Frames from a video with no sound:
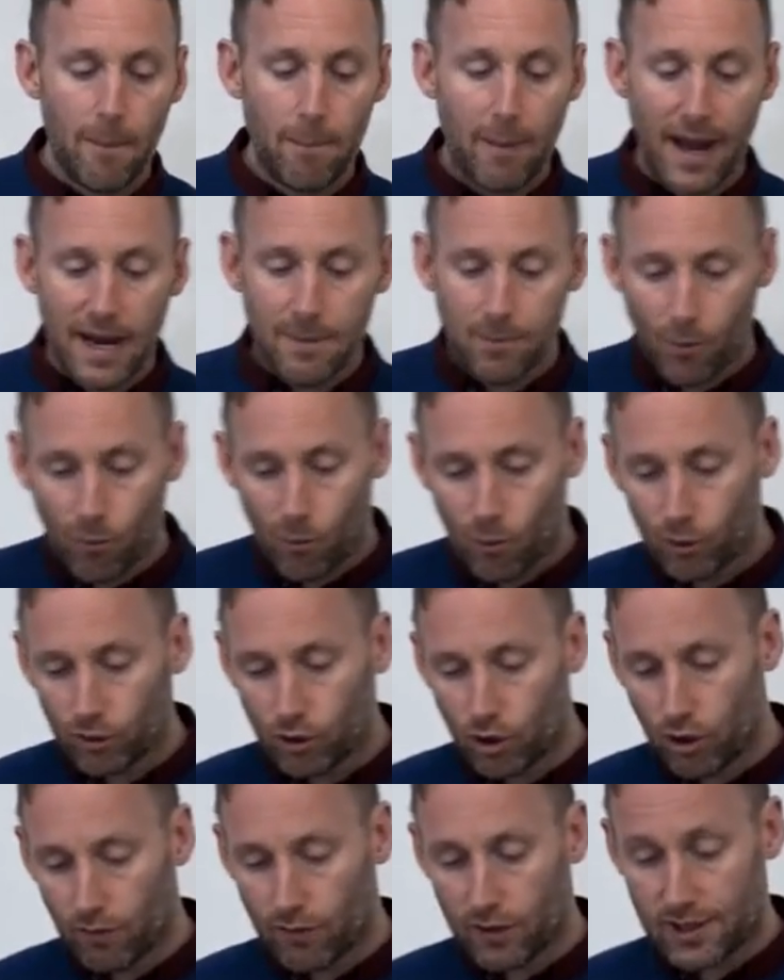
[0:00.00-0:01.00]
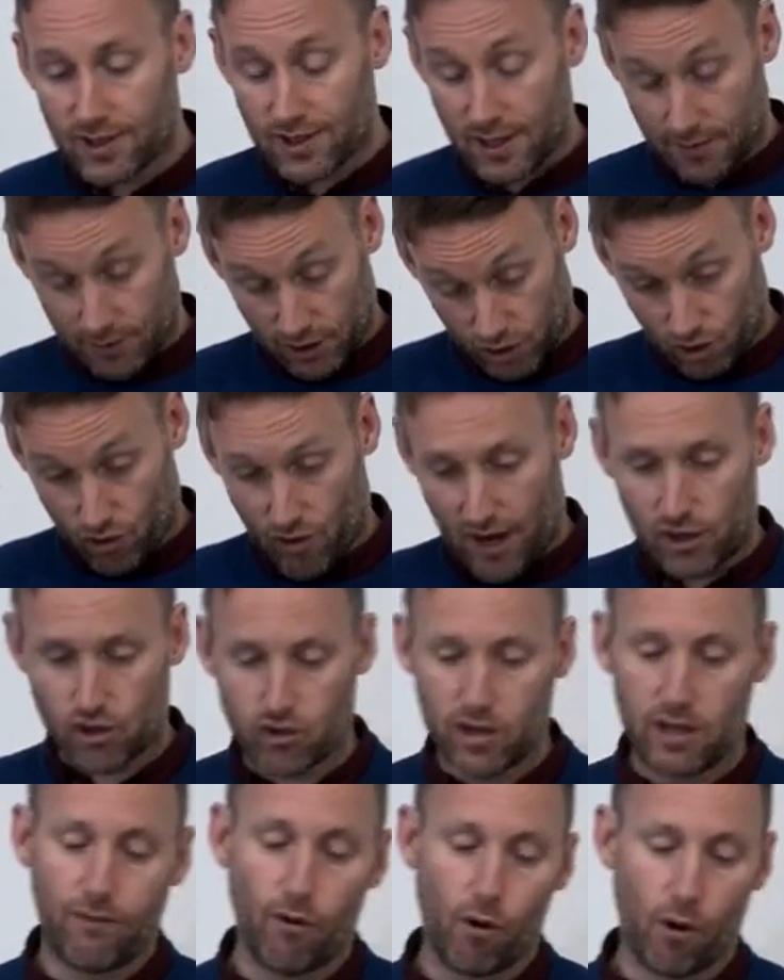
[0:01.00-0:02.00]
Paper 1 covers
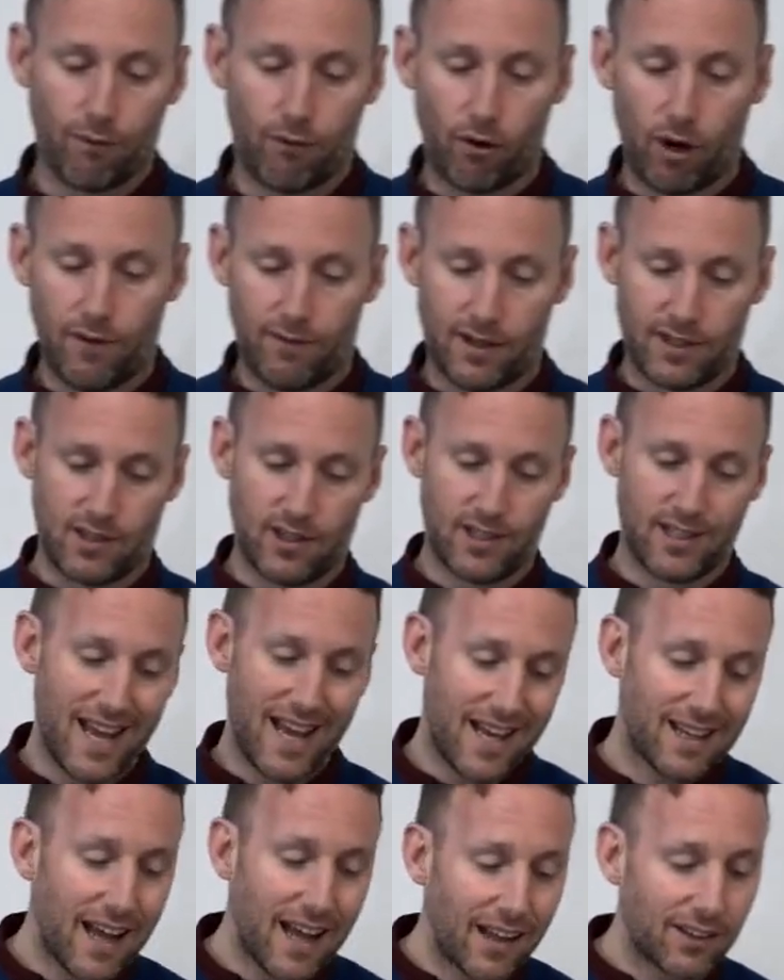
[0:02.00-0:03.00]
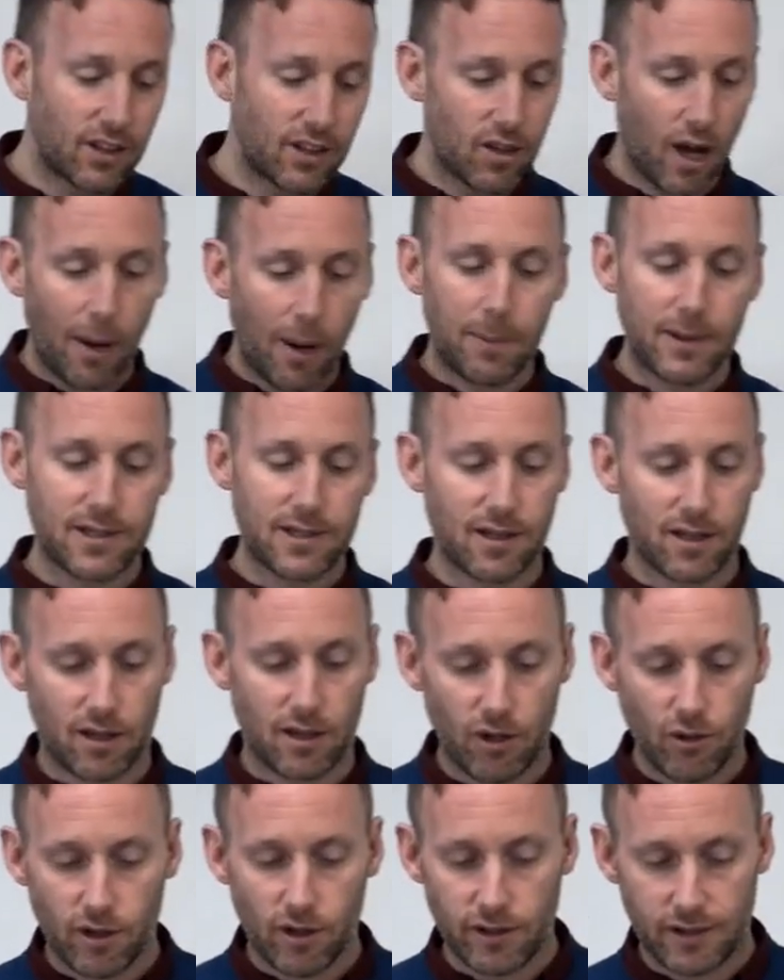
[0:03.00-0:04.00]
strand 3, 4 and 5, as I said, and the topics
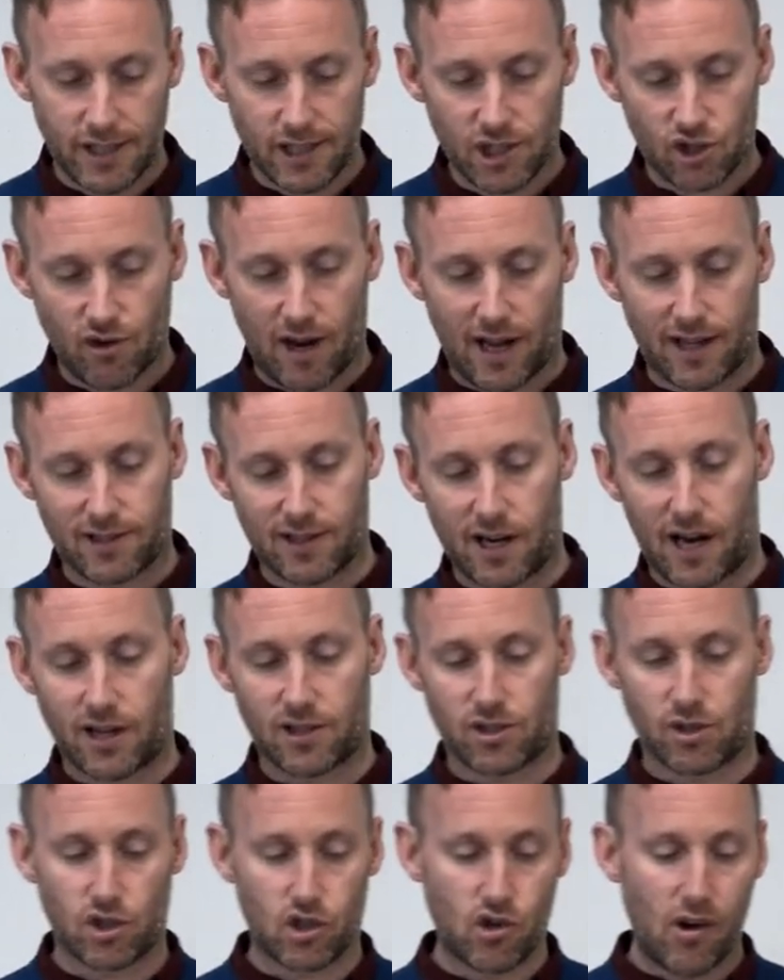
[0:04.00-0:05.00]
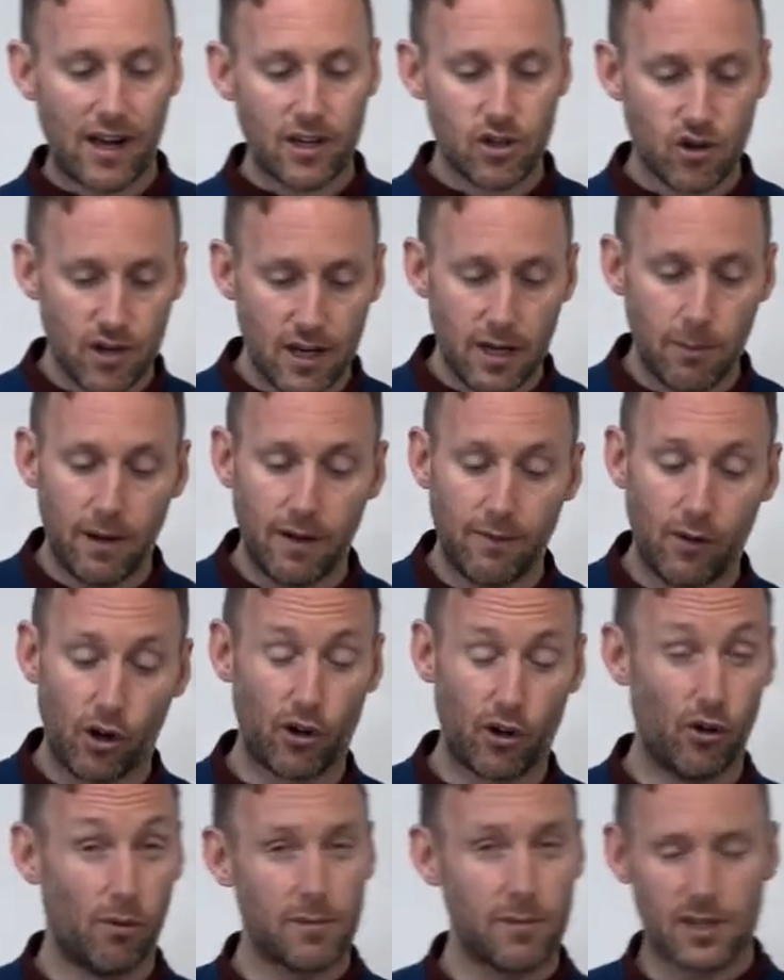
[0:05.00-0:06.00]
included in these strands are, so strand 3, we've
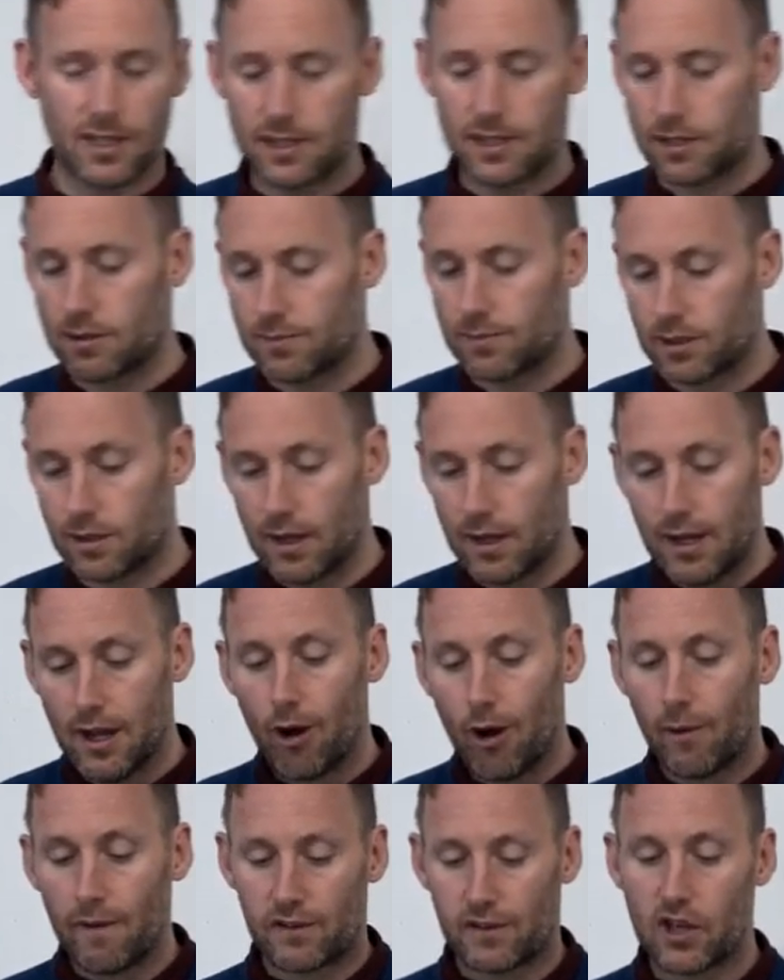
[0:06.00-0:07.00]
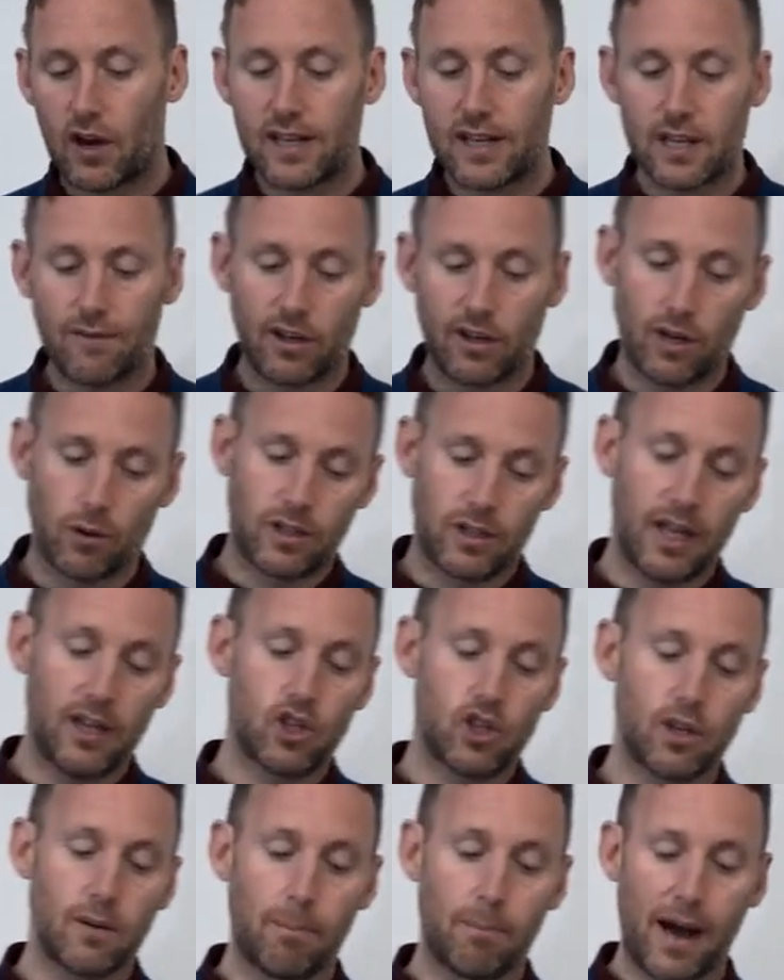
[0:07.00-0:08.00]
got number systems, we've scientific
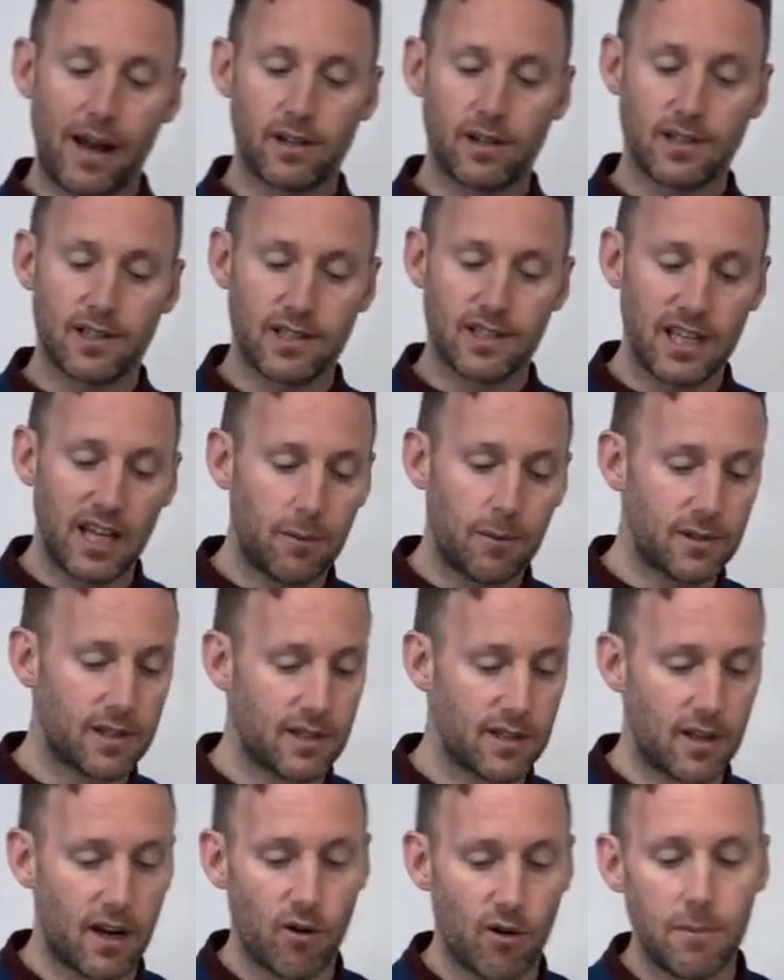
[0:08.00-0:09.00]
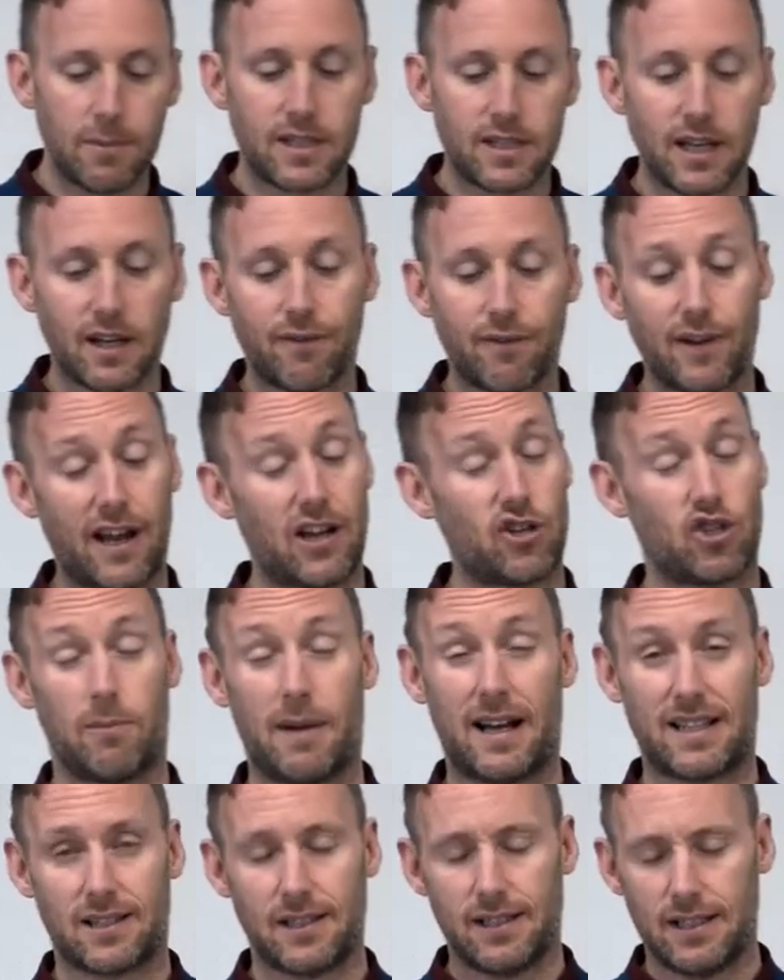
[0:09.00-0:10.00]
notation, patterns and sequences, arithmetic, financial
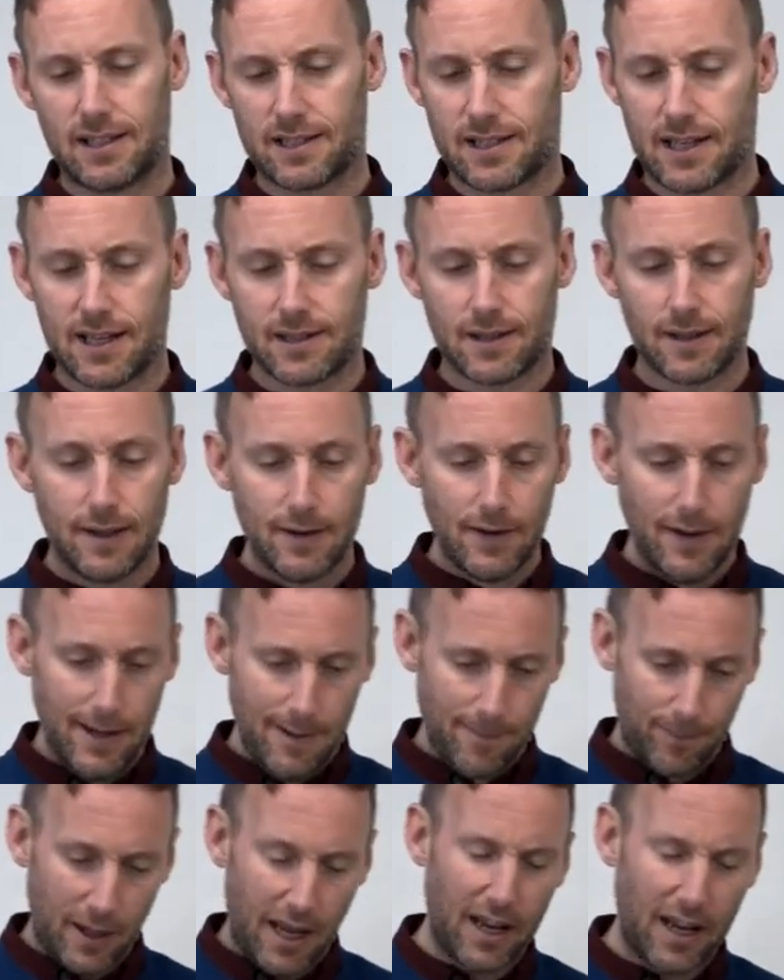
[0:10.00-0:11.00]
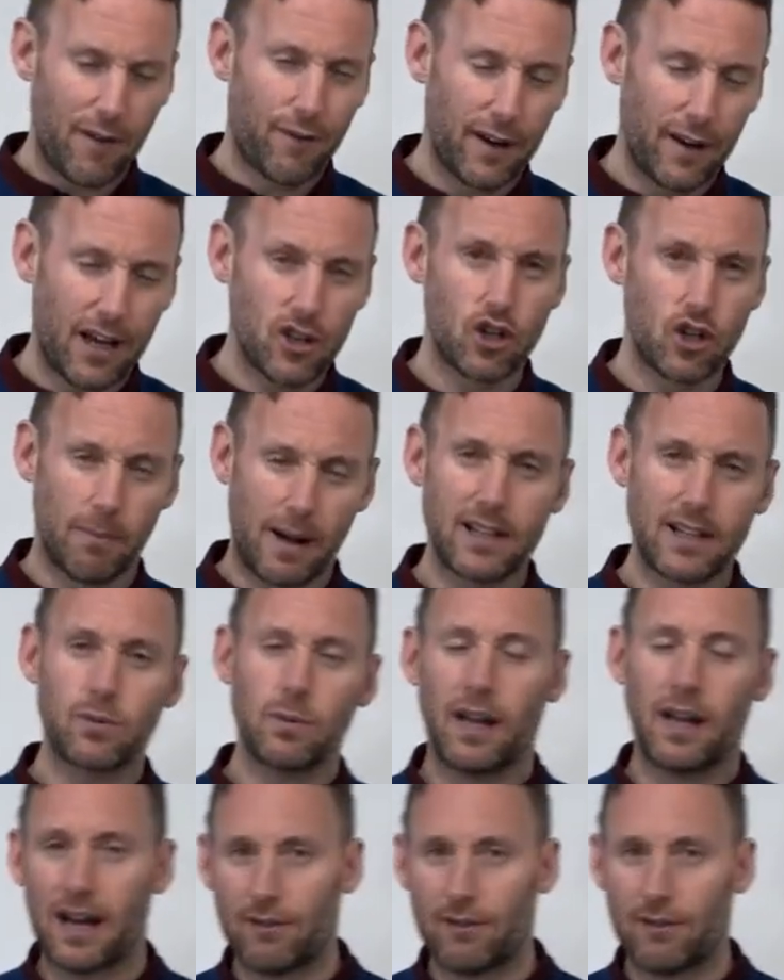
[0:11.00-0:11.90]
maths and indices, and that financial maths